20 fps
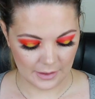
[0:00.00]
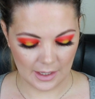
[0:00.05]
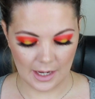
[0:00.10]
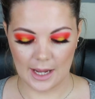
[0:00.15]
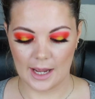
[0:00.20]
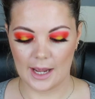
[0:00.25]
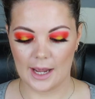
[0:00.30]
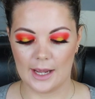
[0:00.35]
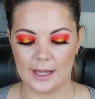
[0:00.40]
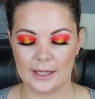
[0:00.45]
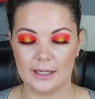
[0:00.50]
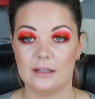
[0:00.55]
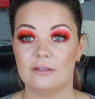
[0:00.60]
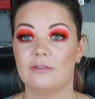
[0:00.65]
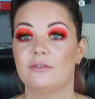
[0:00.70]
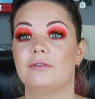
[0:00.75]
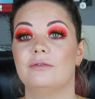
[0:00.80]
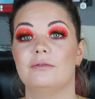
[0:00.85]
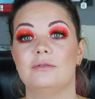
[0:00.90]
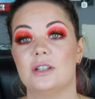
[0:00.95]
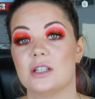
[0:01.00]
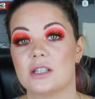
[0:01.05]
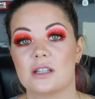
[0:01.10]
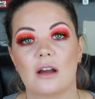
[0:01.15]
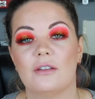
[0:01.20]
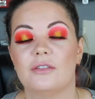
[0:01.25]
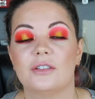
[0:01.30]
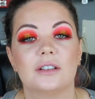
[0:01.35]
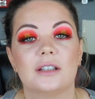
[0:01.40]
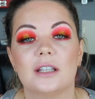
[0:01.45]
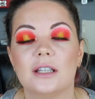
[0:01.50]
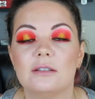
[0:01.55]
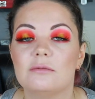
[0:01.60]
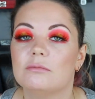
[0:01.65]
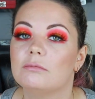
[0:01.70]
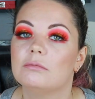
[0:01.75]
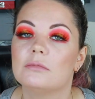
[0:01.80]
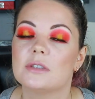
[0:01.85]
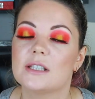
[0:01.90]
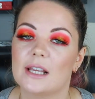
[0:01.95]
I discovered
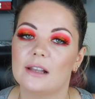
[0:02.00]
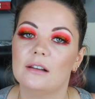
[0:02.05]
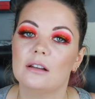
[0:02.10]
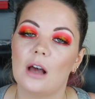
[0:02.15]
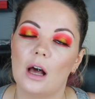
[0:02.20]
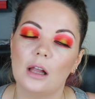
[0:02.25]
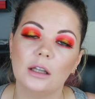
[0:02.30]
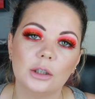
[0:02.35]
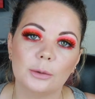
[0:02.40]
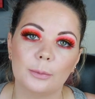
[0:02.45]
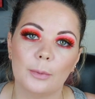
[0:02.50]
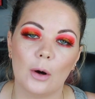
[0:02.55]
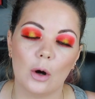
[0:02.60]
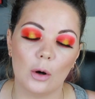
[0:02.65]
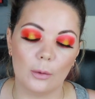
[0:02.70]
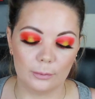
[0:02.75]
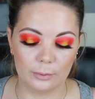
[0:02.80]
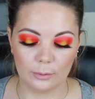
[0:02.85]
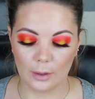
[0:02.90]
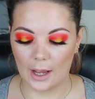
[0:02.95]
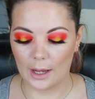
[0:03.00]
they sell Colourpop.